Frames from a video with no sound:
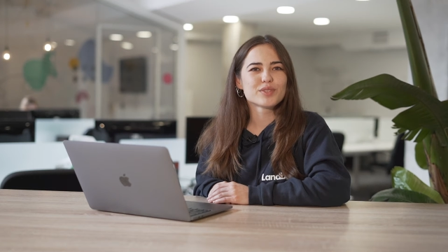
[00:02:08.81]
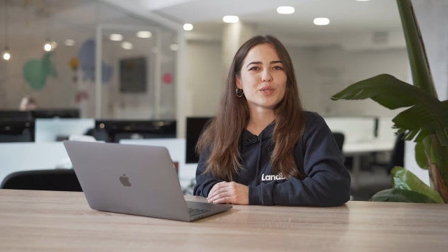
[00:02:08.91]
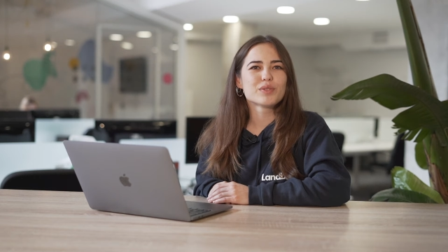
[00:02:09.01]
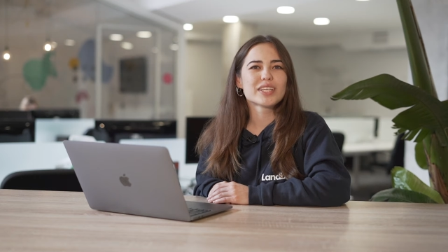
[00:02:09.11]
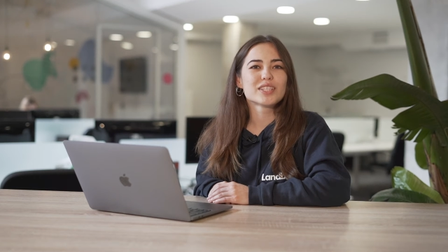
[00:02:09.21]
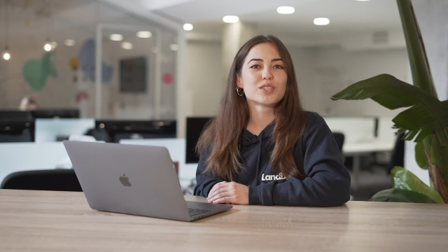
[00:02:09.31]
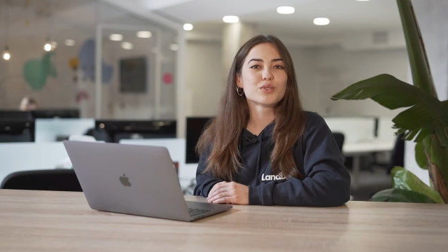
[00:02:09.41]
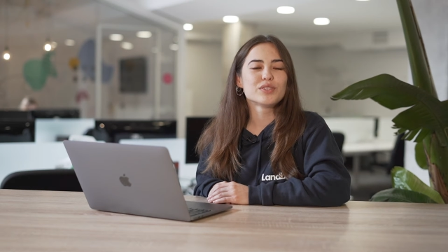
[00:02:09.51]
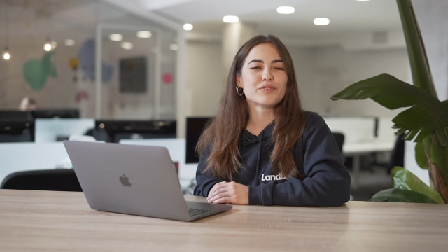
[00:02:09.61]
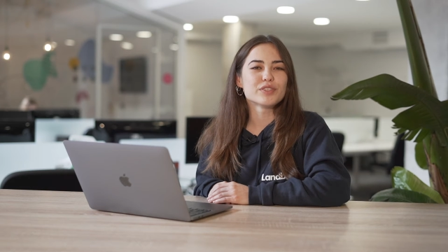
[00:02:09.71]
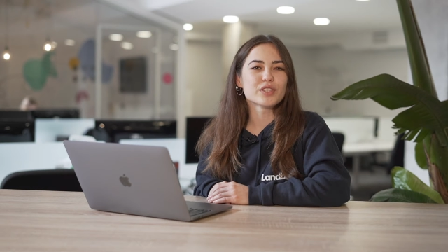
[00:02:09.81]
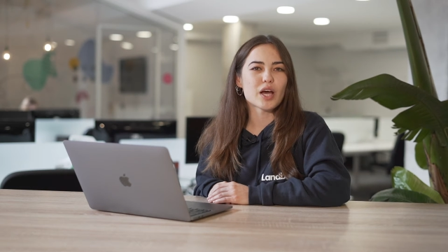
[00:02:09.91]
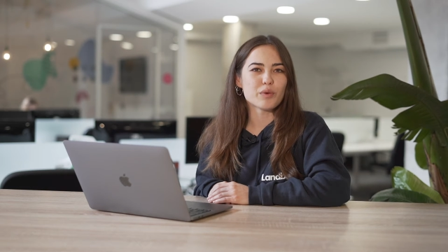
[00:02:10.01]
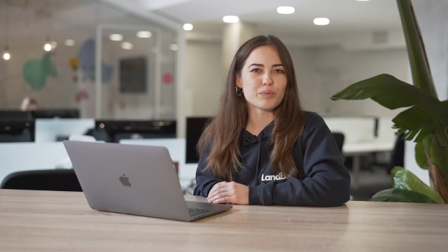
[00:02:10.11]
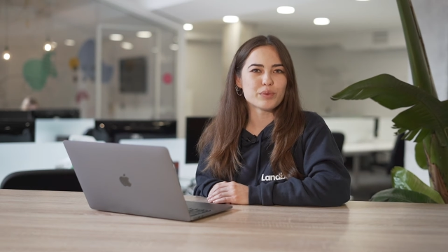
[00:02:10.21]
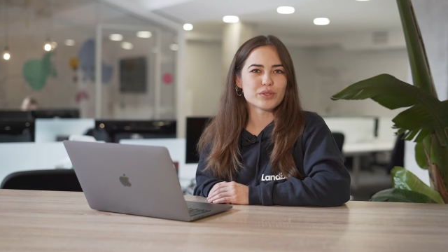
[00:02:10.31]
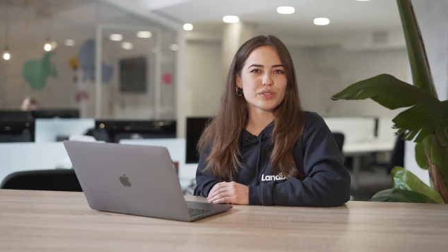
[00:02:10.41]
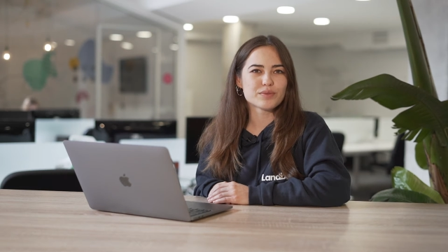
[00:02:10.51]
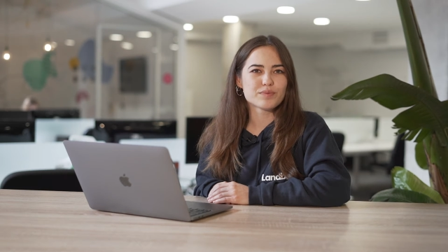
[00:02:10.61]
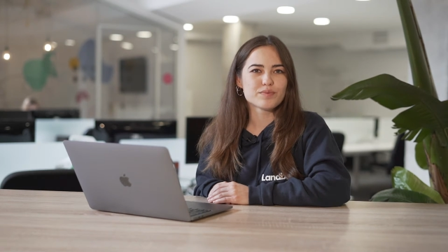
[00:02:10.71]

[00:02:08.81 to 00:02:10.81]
You will get two different outputs,